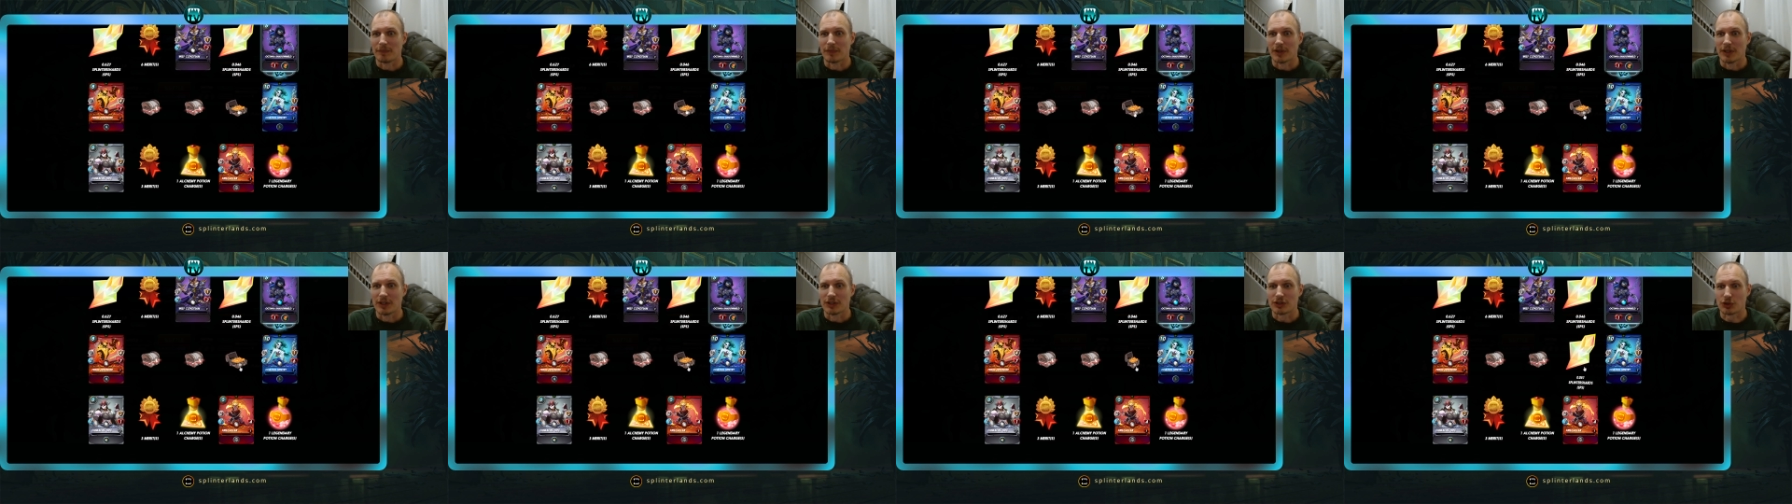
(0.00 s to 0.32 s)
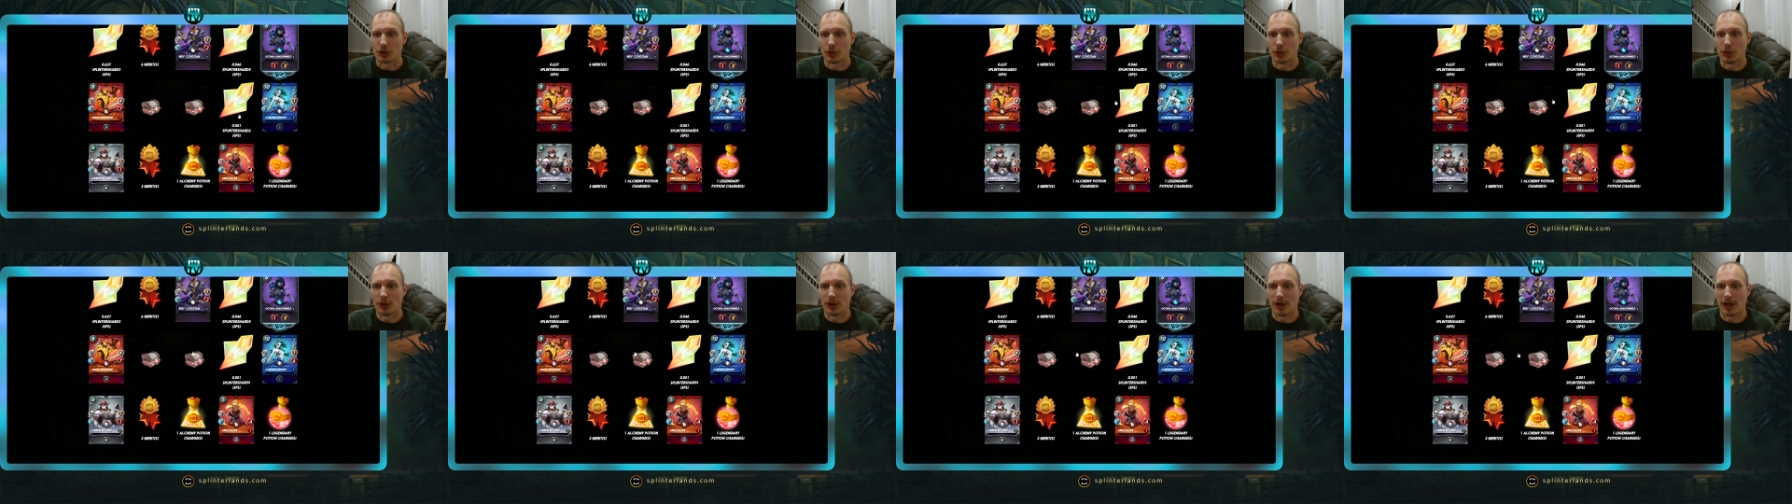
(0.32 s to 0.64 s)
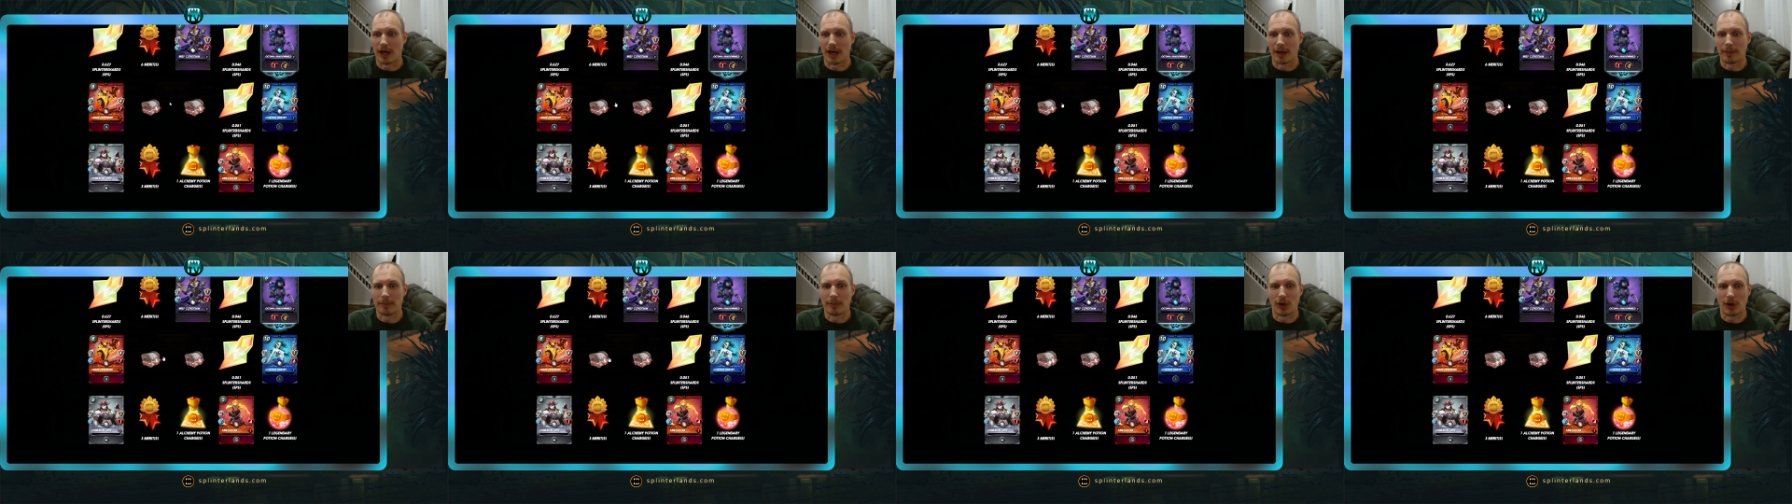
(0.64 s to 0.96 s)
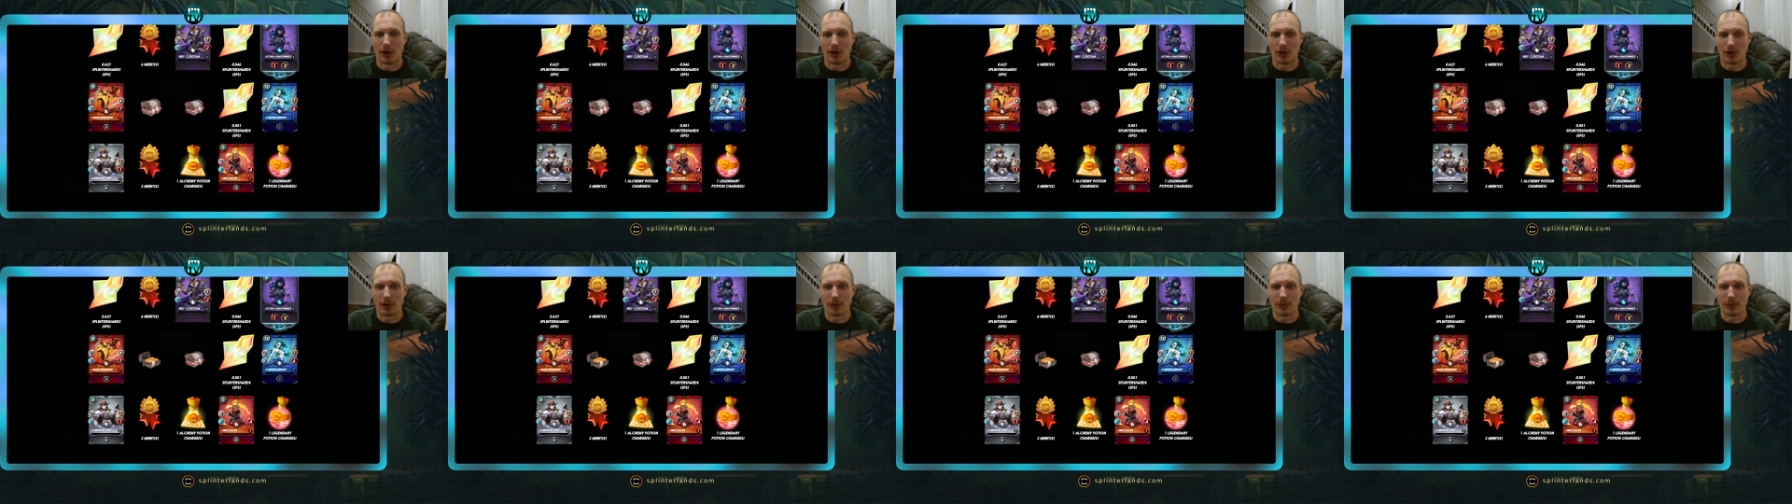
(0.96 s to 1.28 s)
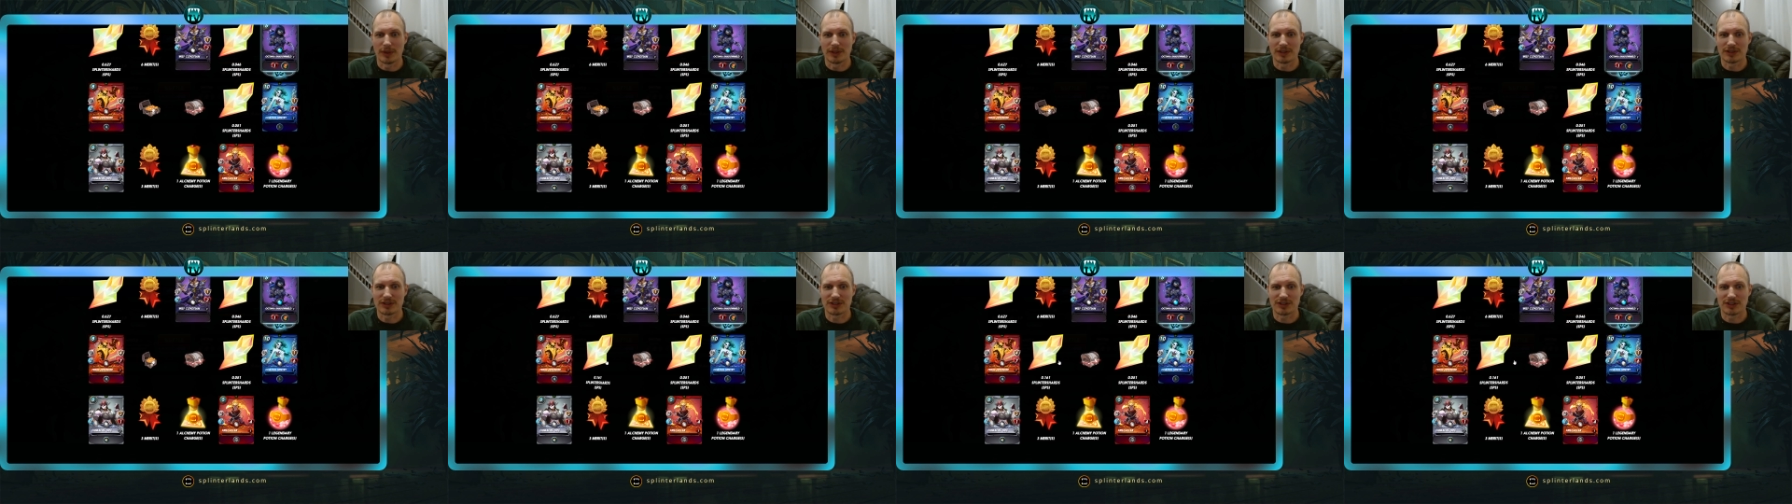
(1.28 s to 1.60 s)
So I'm
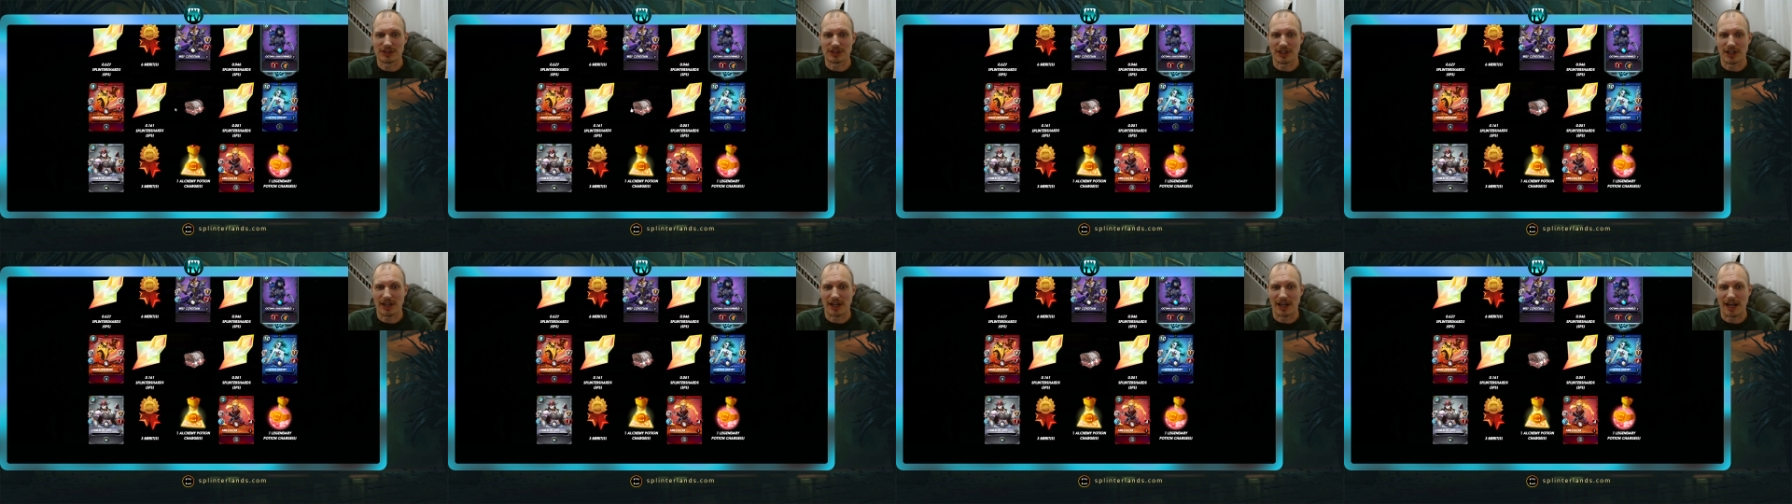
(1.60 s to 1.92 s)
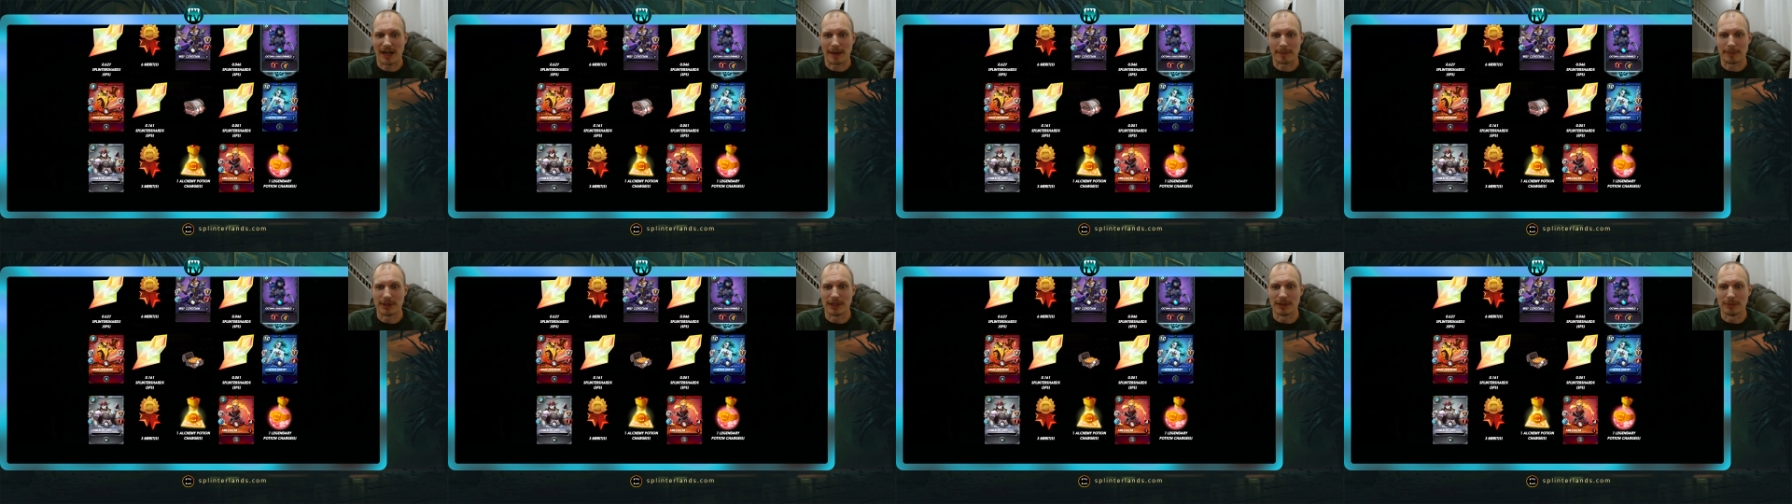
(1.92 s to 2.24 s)
always happy